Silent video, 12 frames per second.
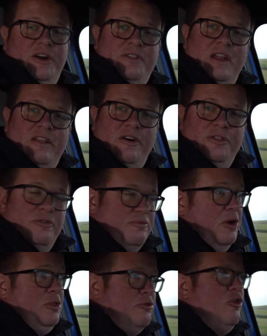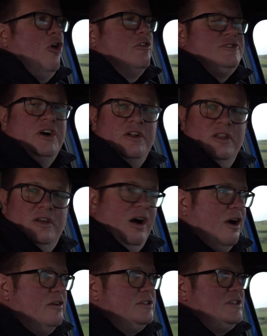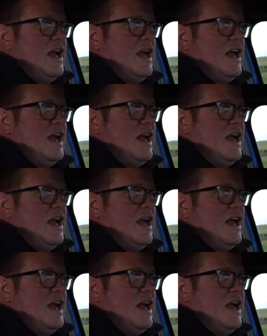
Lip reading: on the wrong side of the car. It's